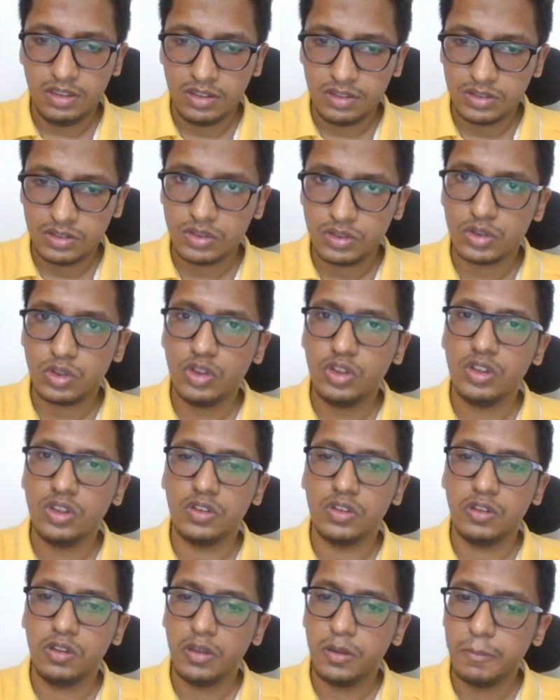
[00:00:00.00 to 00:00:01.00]

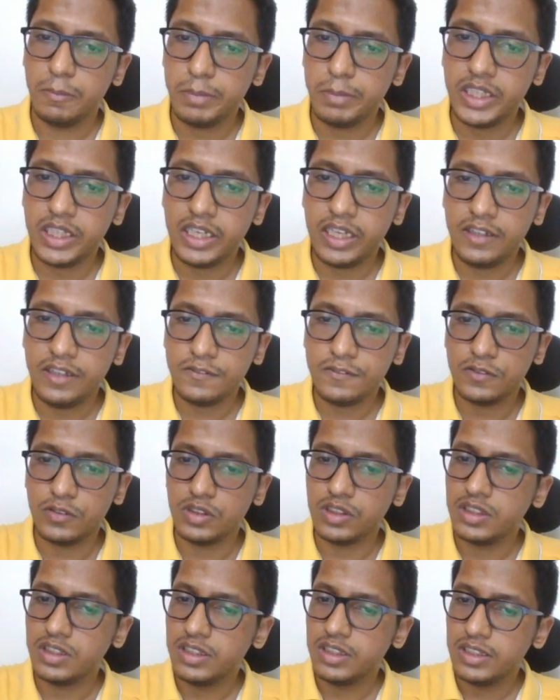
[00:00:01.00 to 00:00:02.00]
So be careful.
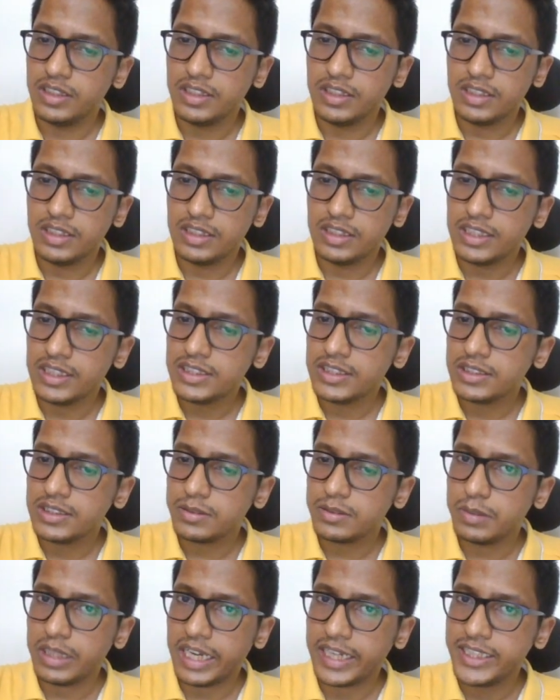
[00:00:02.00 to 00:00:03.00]

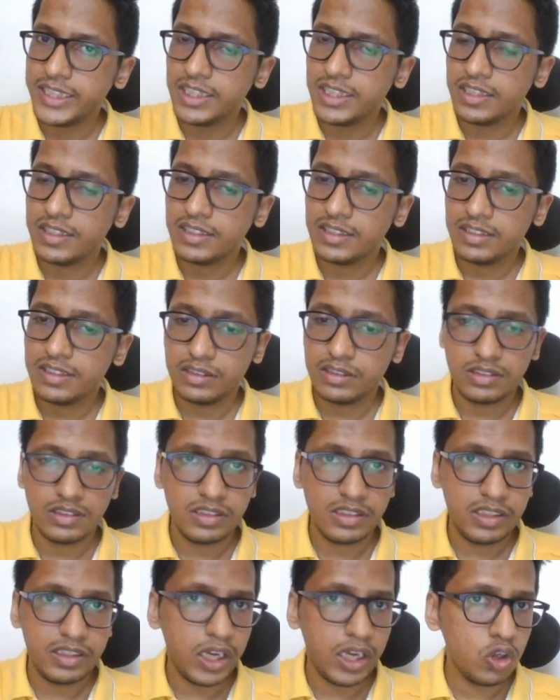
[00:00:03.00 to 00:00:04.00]
This knight
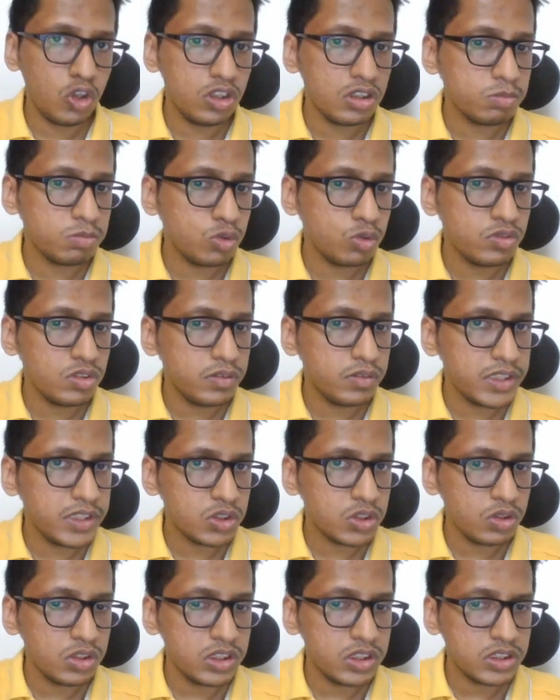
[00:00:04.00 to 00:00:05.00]
cannot move away
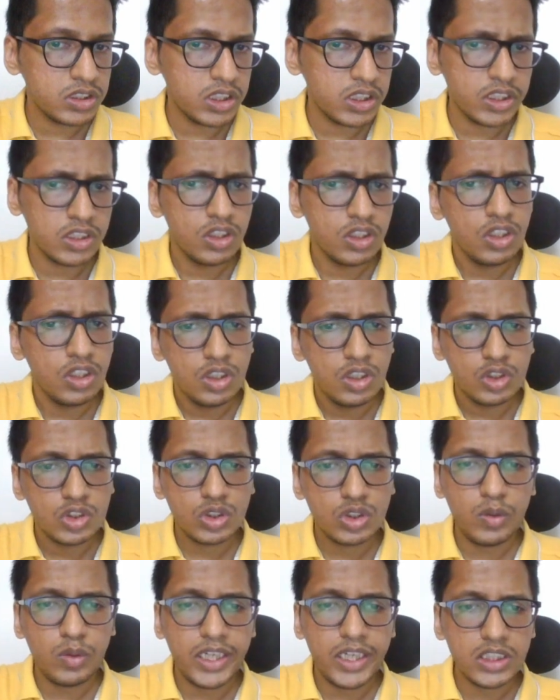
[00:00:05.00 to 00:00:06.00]
so easily.
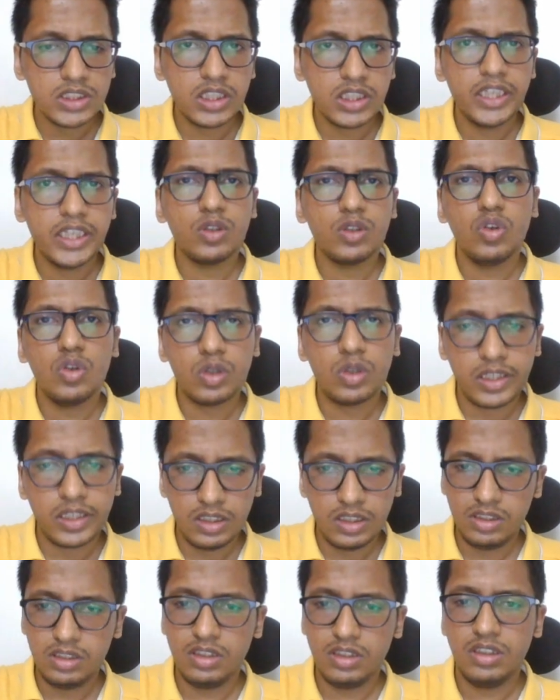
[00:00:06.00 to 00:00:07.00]
So white is like,
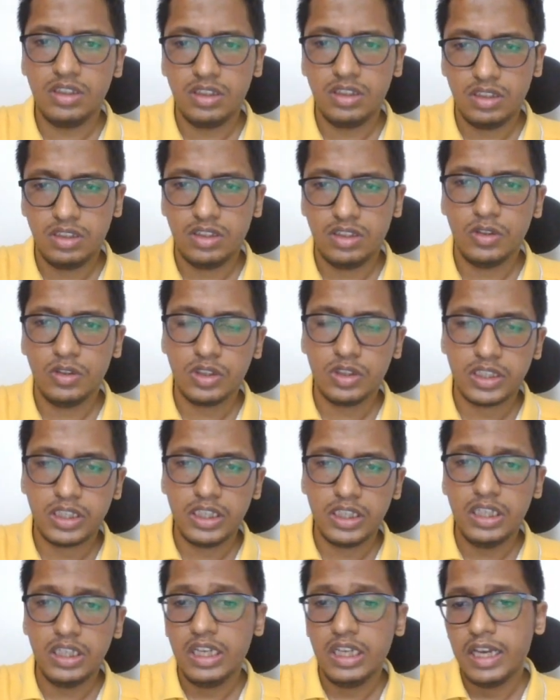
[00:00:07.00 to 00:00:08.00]
okay,
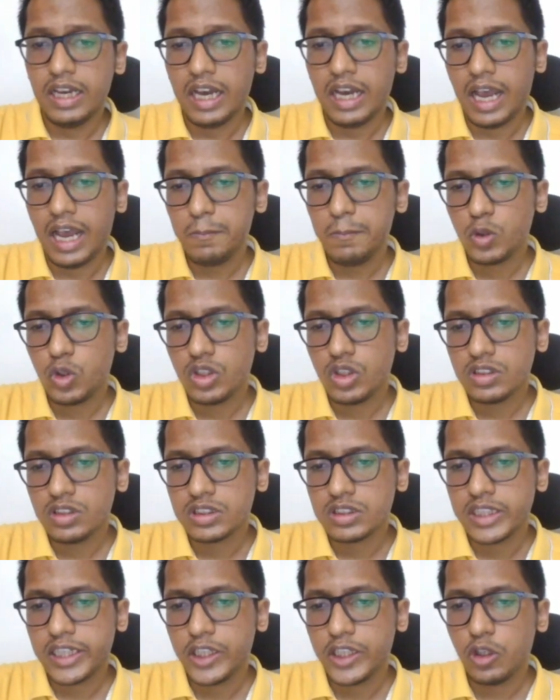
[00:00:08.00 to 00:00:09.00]
I'm gonna
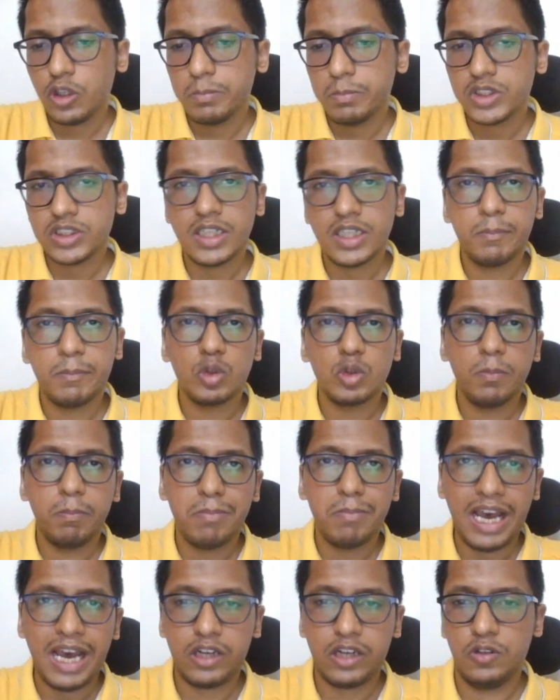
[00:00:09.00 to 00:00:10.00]
say your bishop to
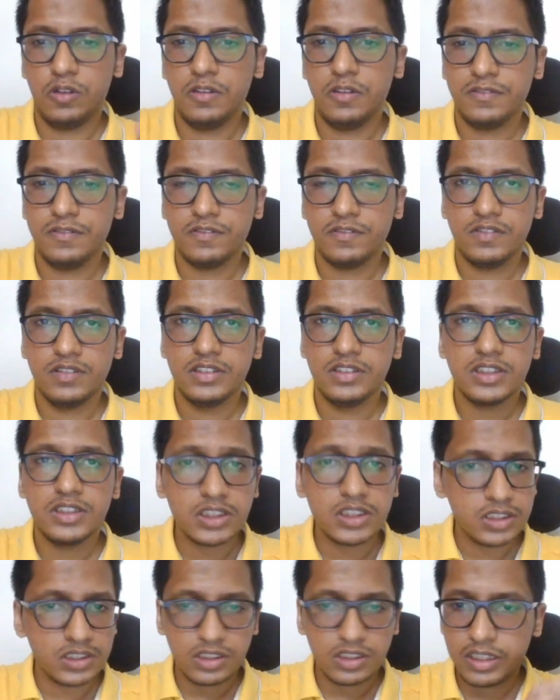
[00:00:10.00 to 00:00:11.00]
back off.
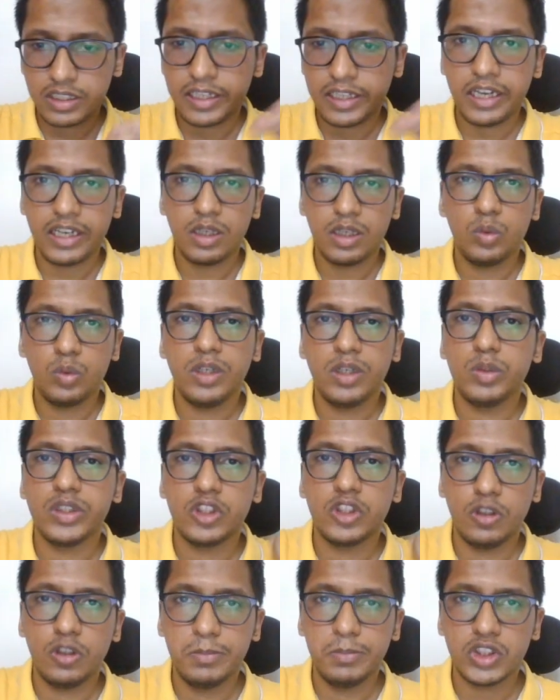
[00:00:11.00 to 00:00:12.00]
Just get away
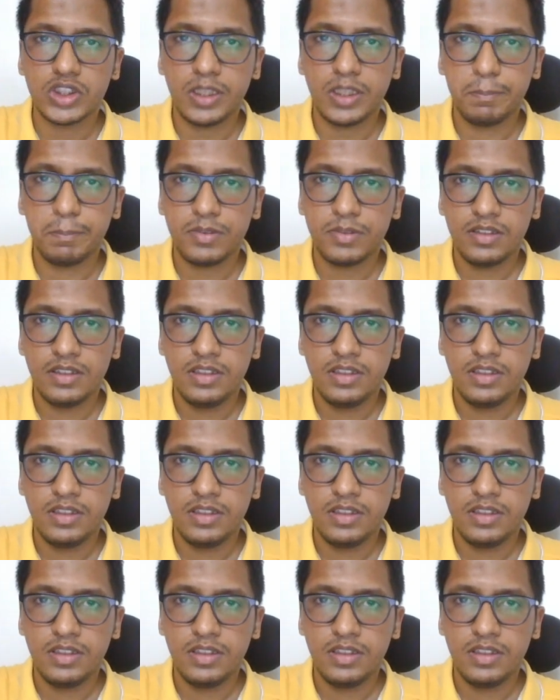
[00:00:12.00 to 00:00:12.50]
with your bishop.